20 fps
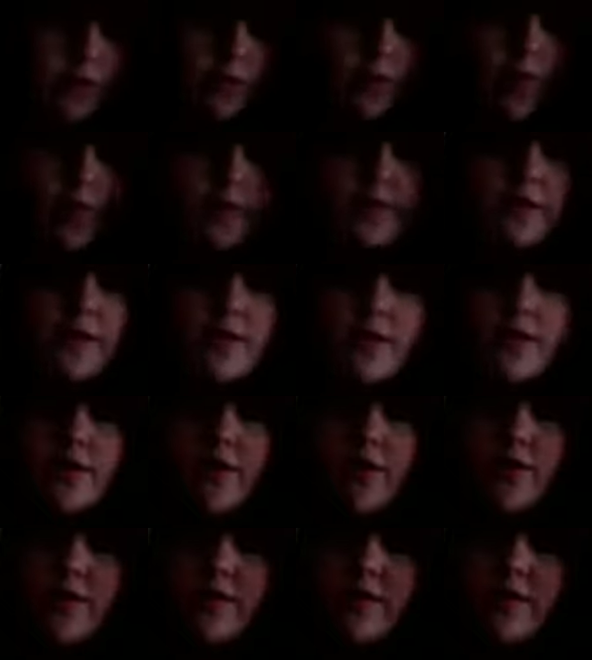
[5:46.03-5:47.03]
writes the
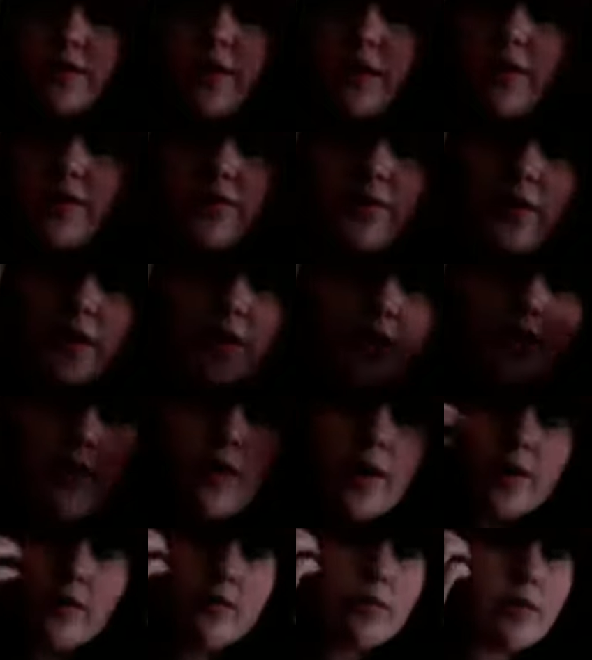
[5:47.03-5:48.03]
notes, because I don't fucking know
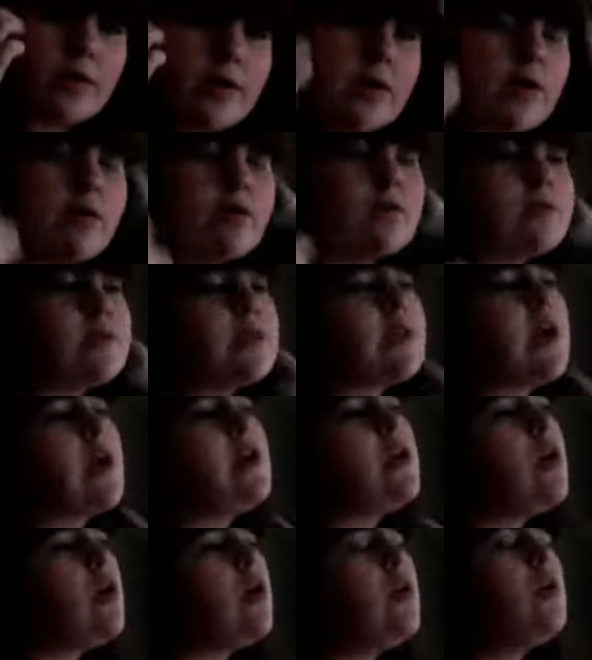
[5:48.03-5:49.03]
how to read notes. I
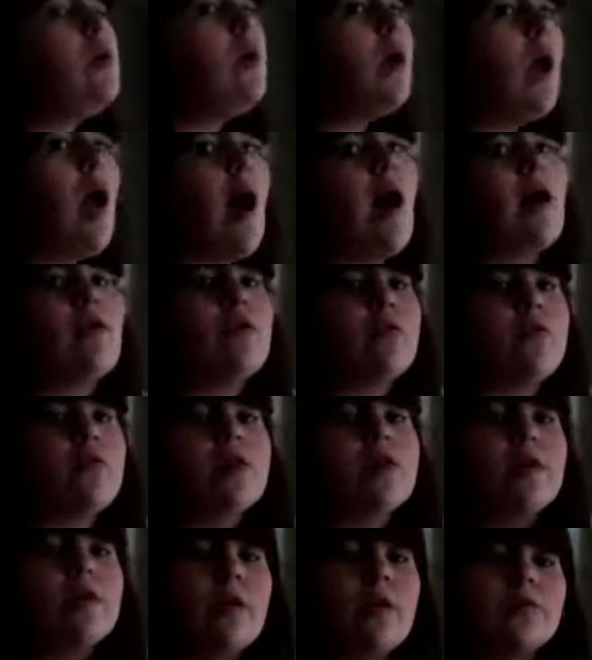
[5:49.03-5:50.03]
know how to
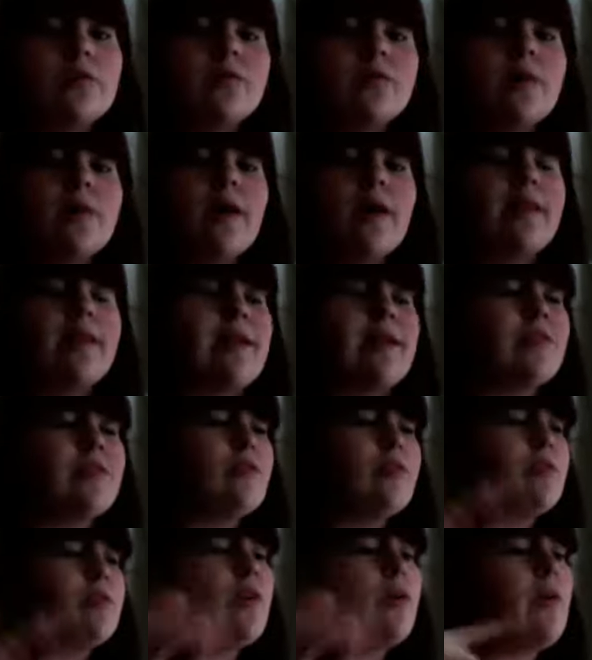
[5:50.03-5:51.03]
read notes, but I
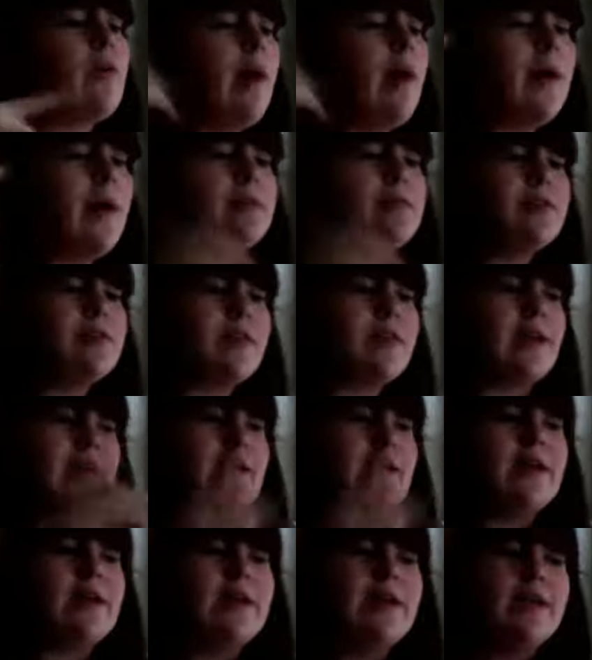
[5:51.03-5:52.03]
don't know how to
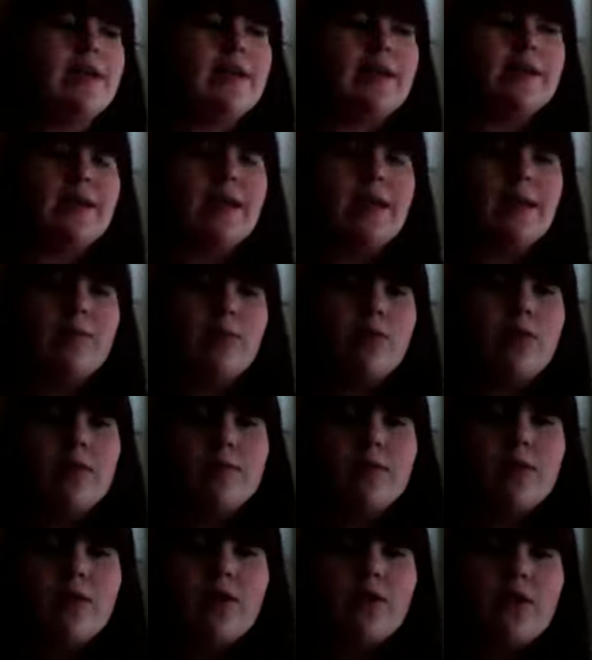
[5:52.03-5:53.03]
label
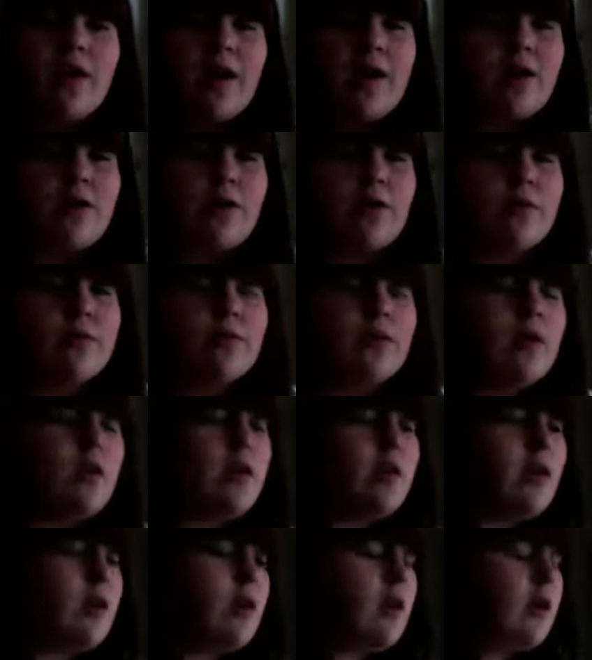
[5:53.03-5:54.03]
them, you know? I don't know.
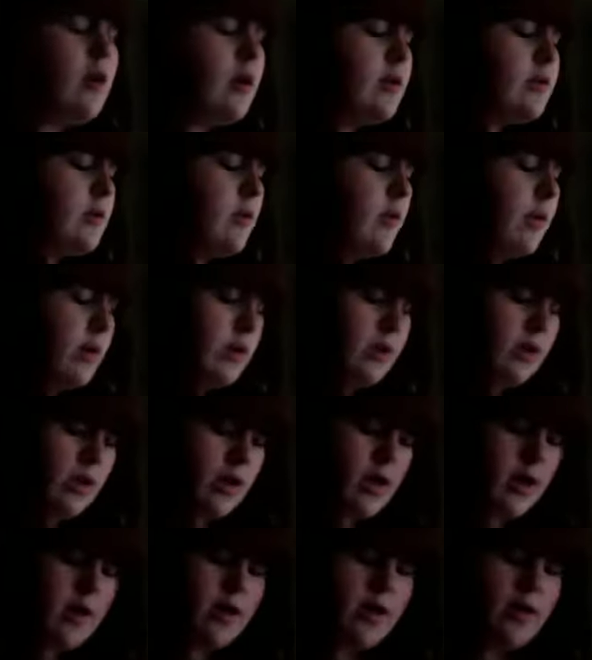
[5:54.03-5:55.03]
So in
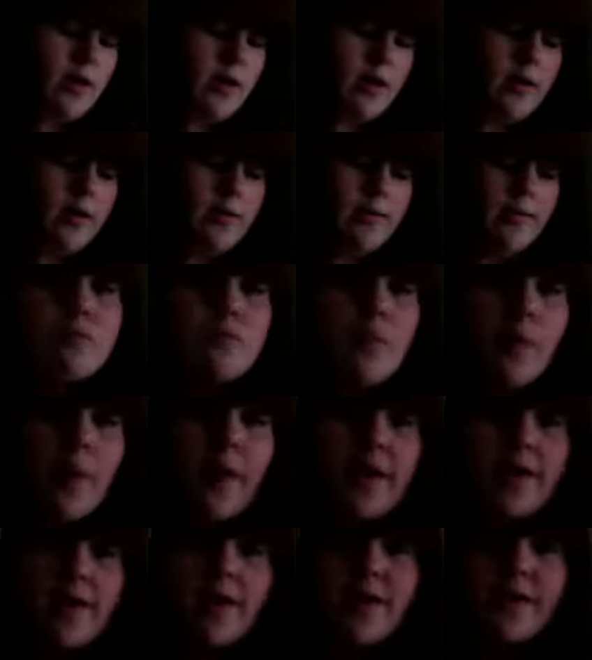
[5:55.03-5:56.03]
guitar,
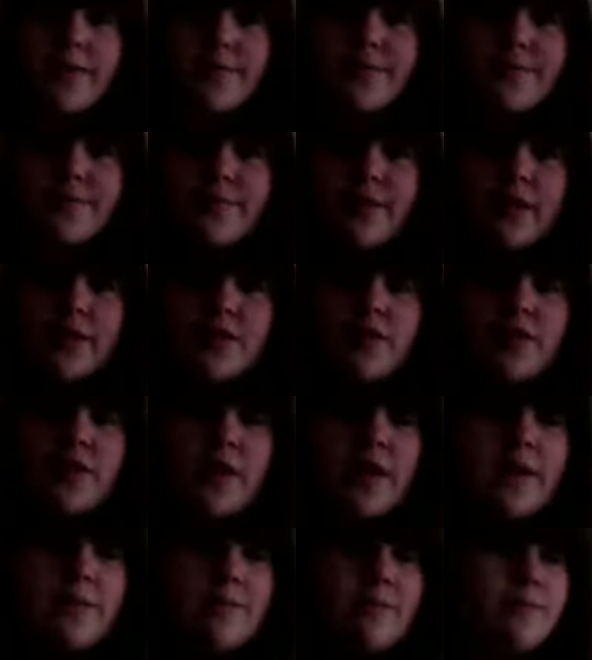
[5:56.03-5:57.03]
Rebecca, that's her
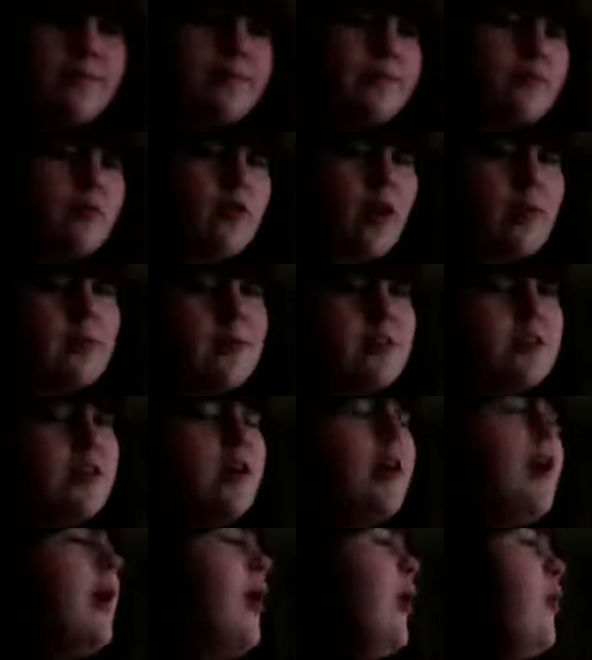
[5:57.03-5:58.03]
name, Robert,
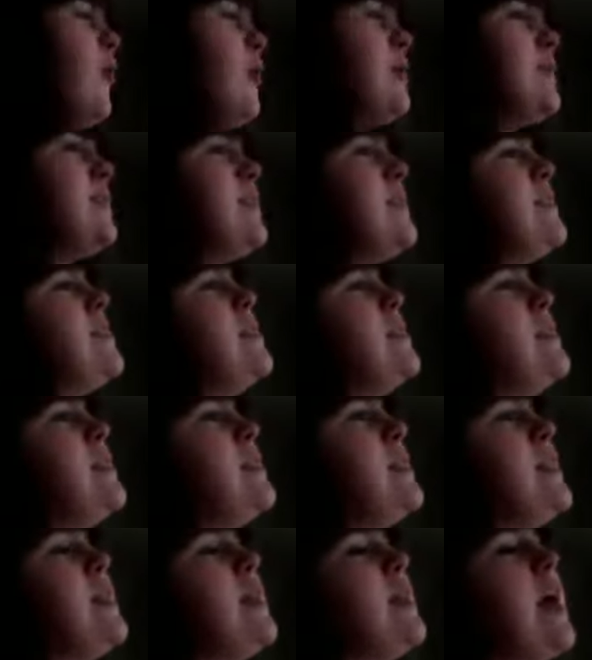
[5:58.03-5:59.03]
wasn't
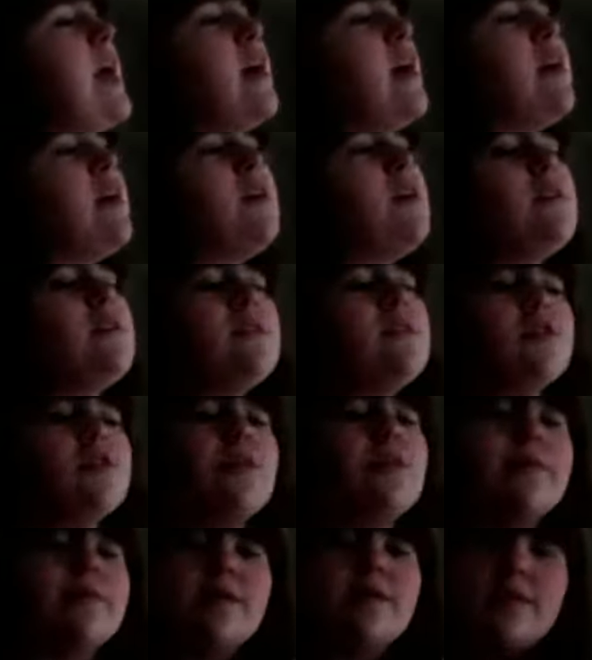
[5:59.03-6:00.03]
there. She
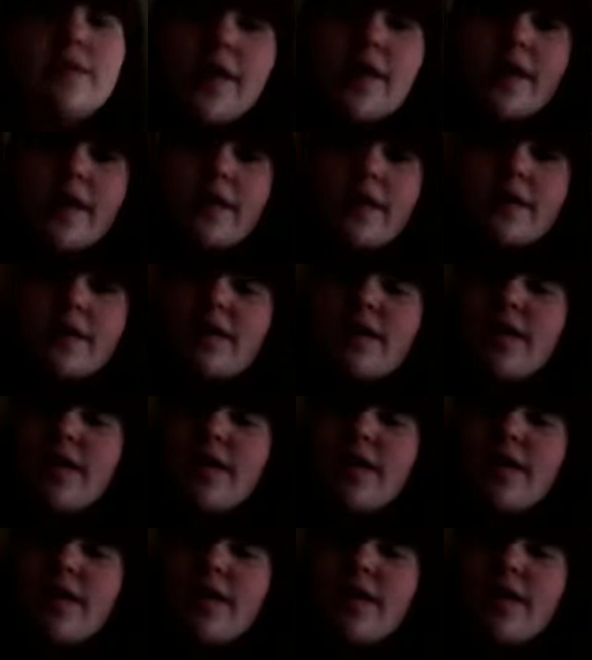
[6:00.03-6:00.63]
was sick,